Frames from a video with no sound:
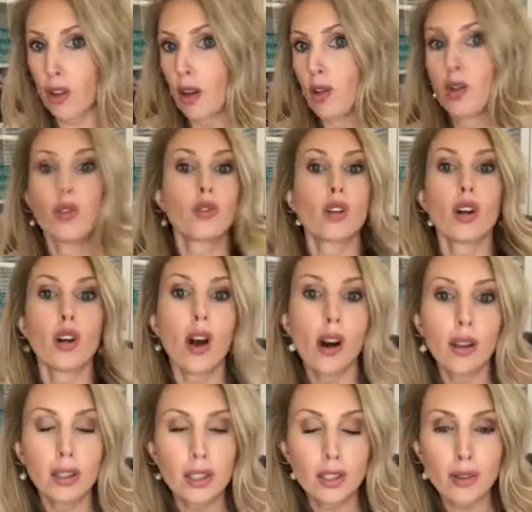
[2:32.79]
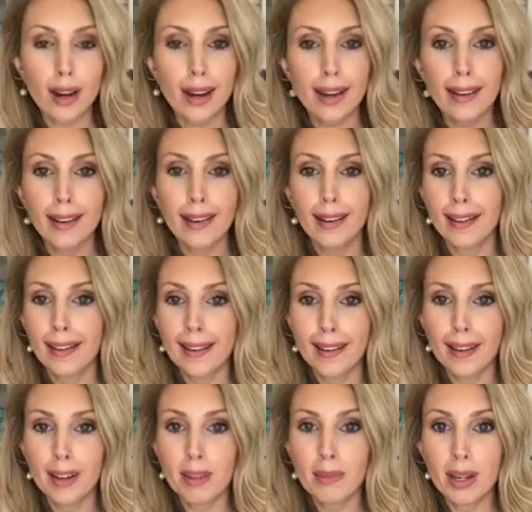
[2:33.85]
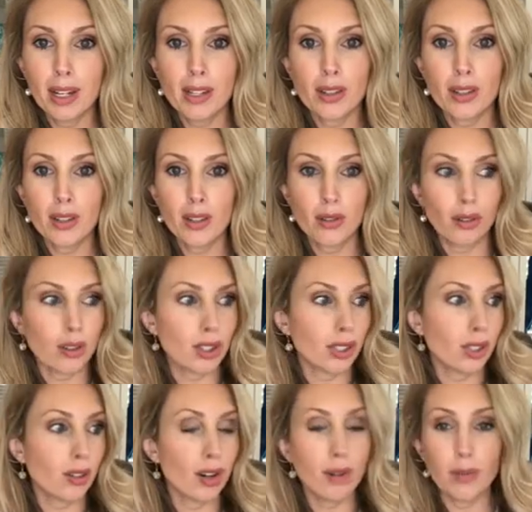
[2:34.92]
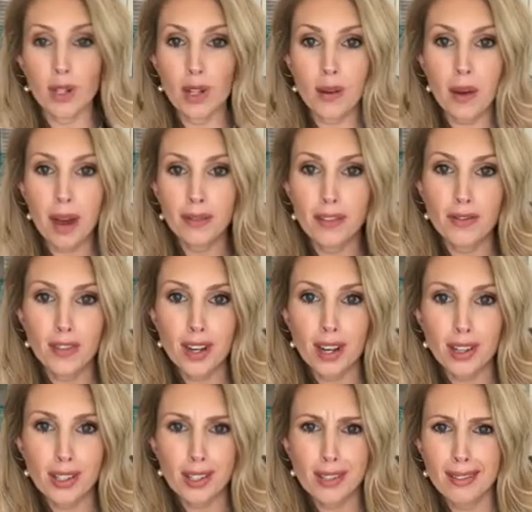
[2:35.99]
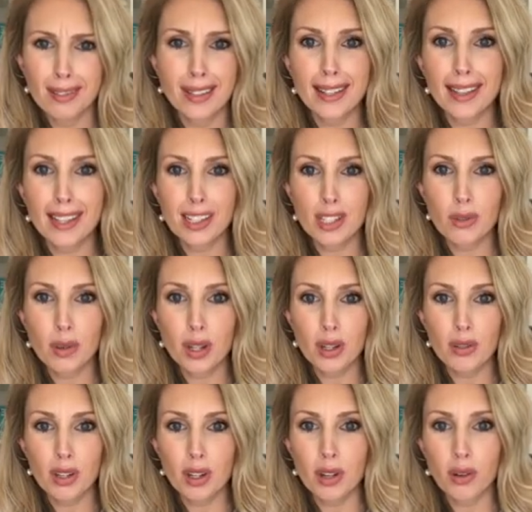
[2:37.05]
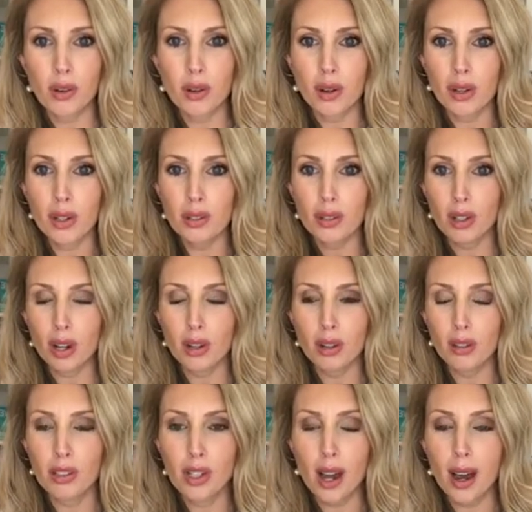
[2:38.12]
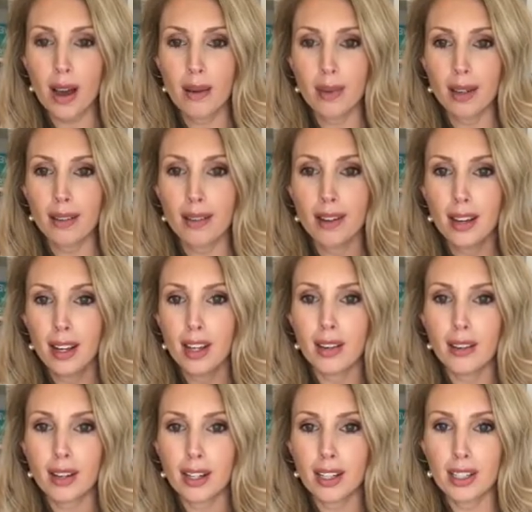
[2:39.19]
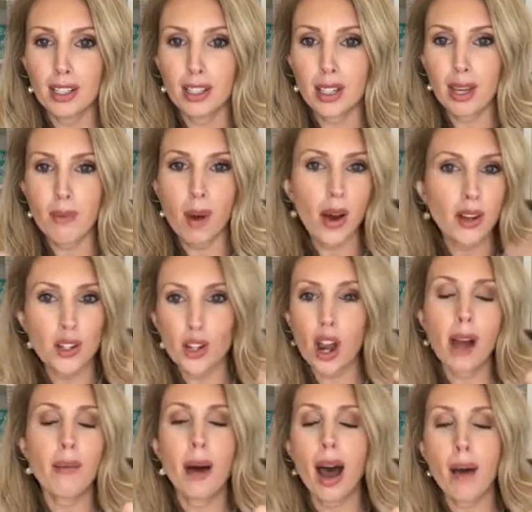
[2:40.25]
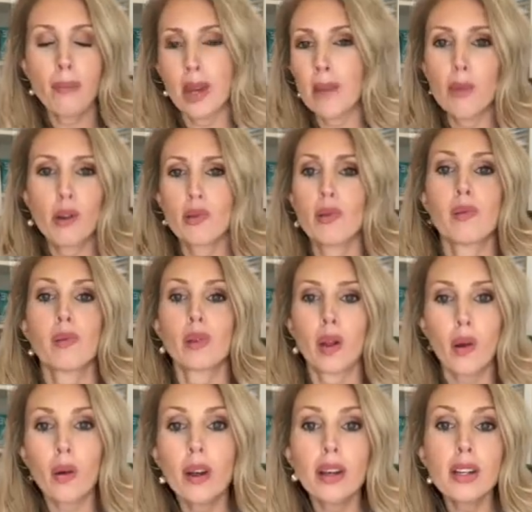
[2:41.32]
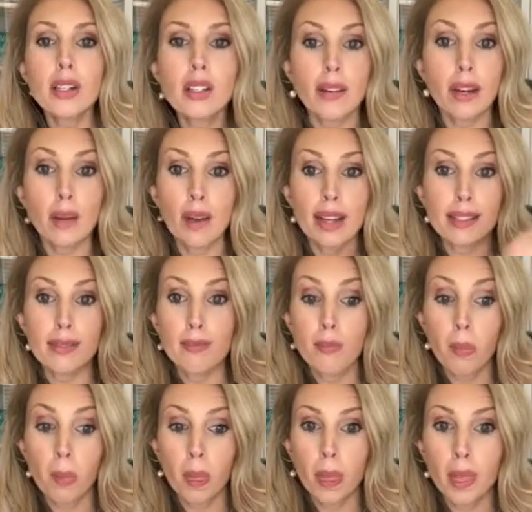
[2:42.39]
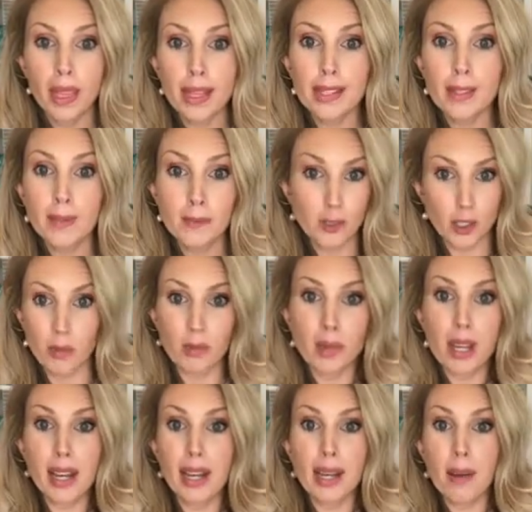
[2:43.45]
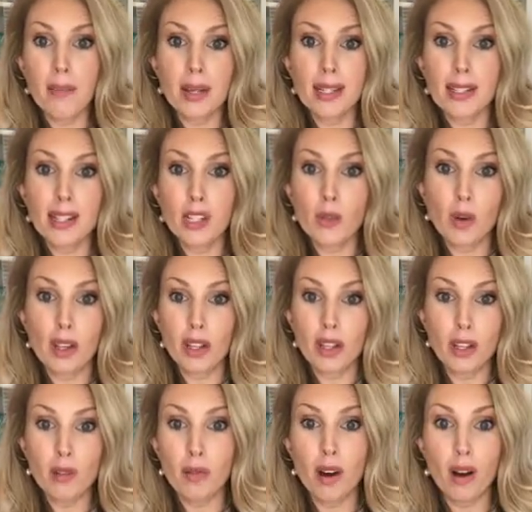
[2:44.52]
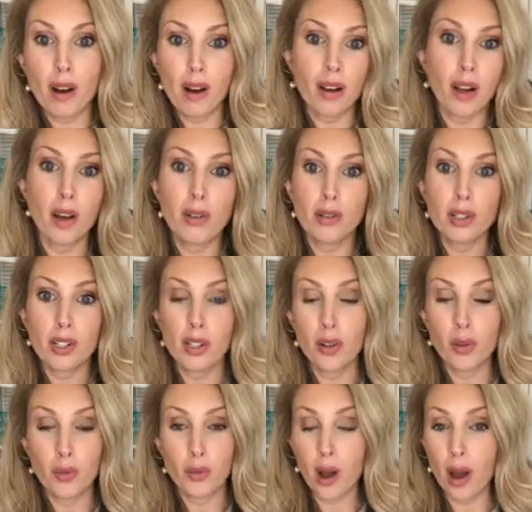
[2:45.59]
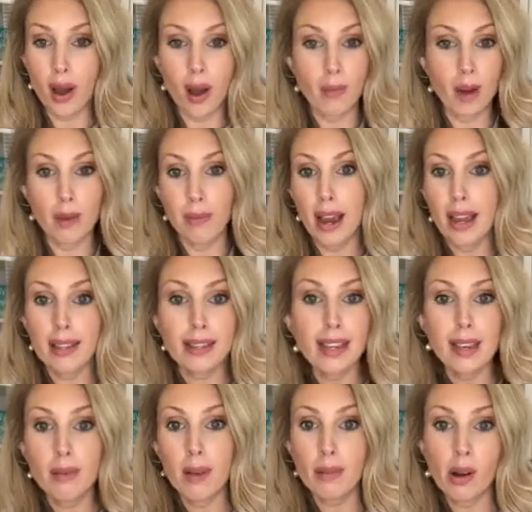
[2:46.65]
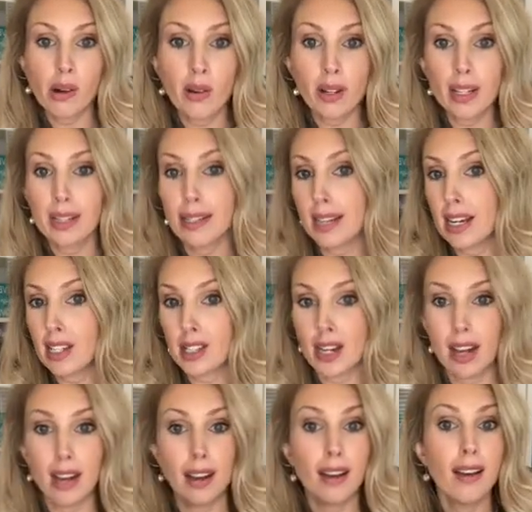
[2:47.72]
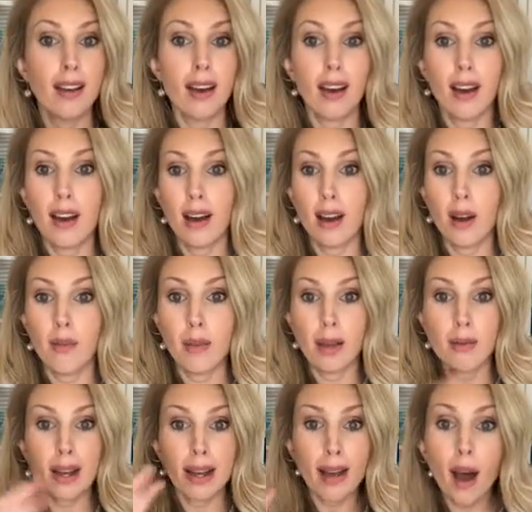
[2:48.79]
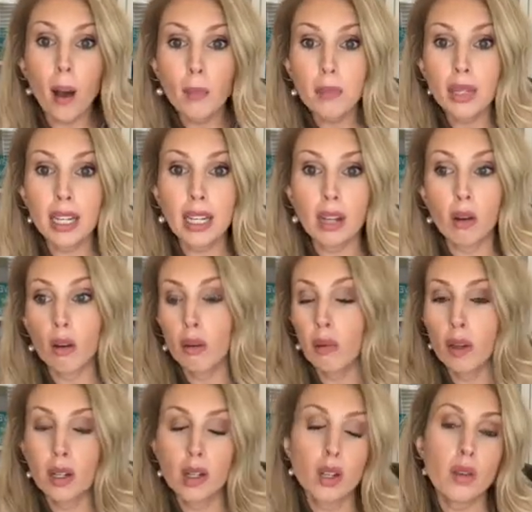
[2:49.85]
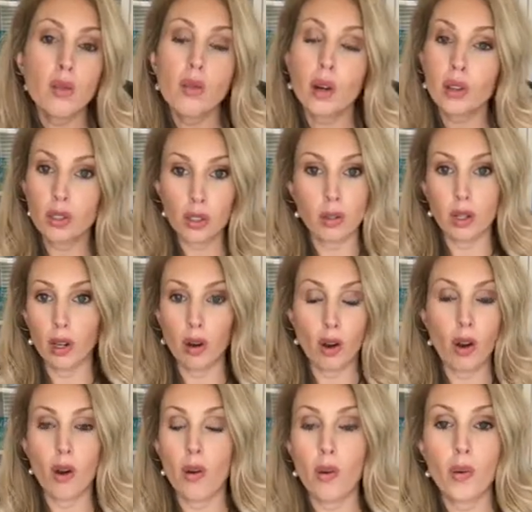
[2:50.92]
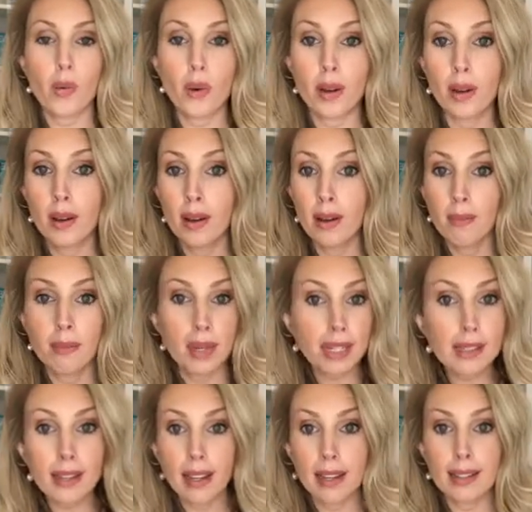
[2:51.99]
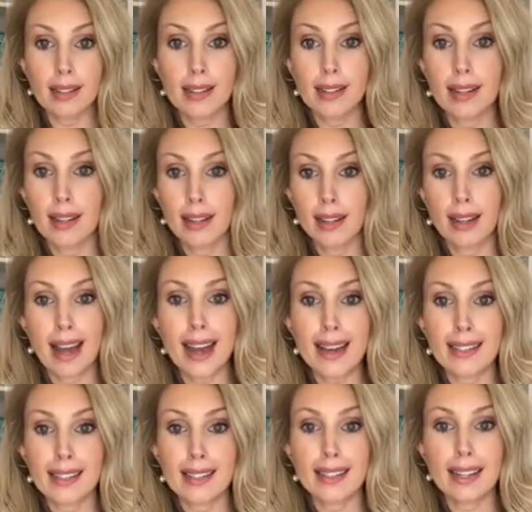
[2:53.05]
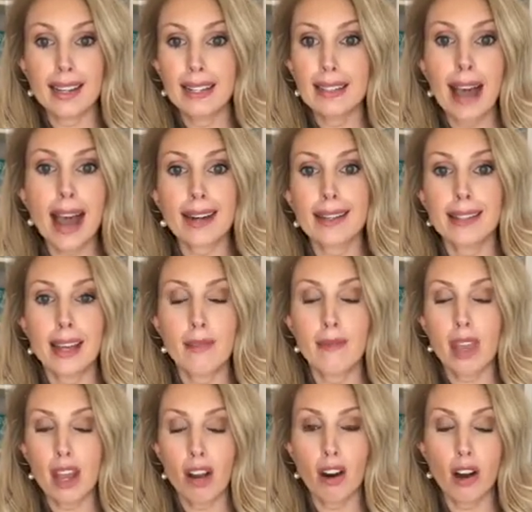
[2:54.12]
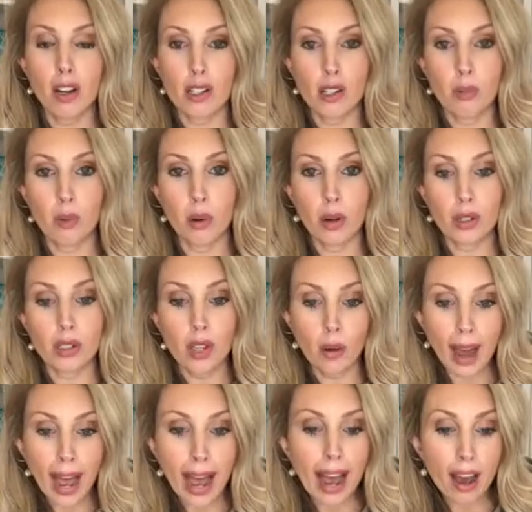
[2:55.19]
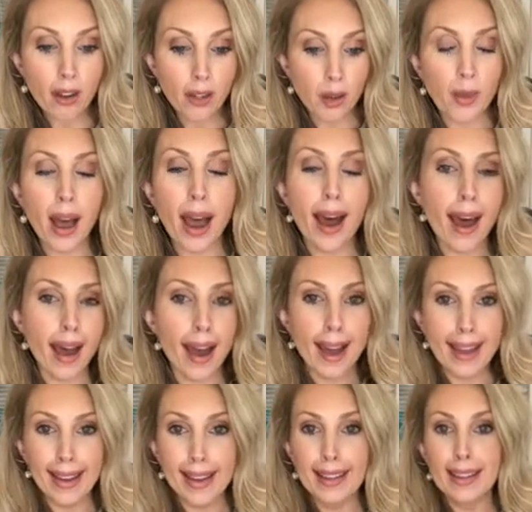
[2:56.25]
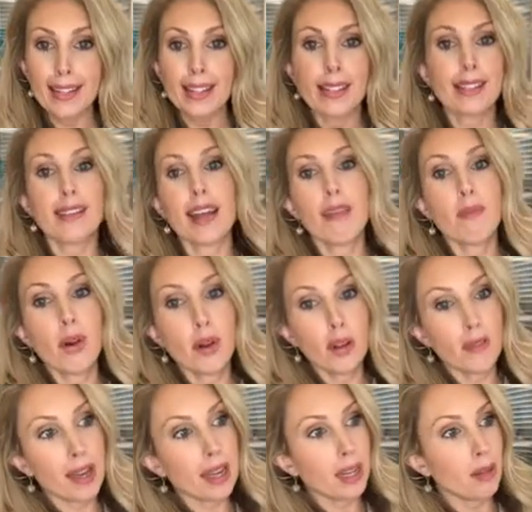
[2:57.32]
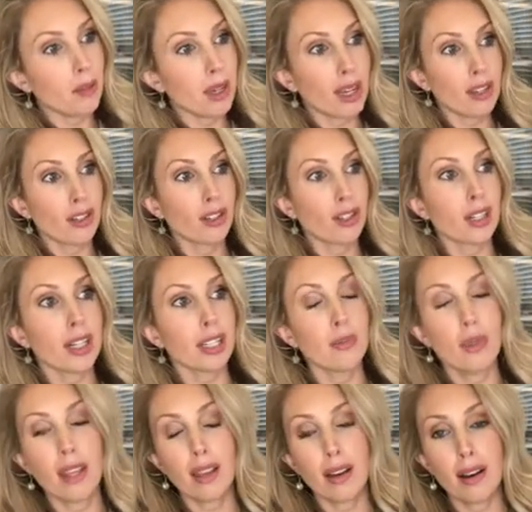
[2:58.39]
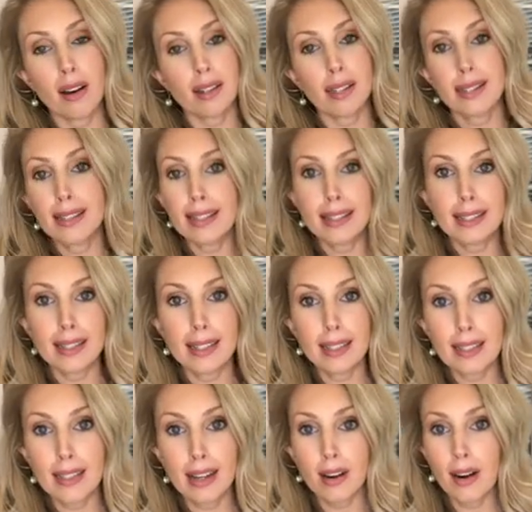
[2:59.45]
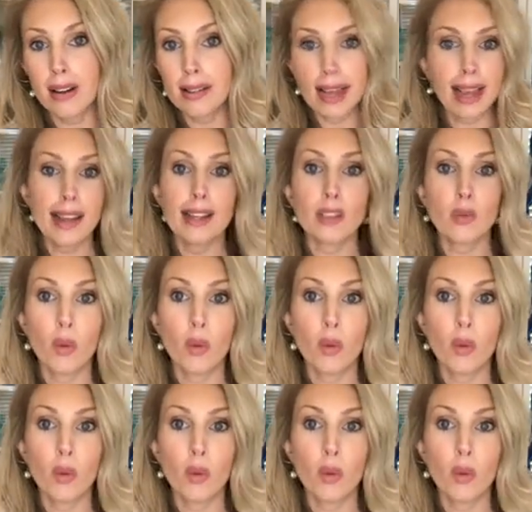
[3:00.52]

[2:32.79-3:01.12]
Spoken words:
you start college, right? And you're just determined you have to finish. Like that's just what you do. Or you start a new job and you're not going to just keep job hopping. Most people don't. So anyways, this beginning a business, whether you are a coach on my team, in my organization, in my company, or whether you are doing your own business, guys, it's the exact same thing across the board. So how do I stay motivated? Because trust me, there are seasons, there are days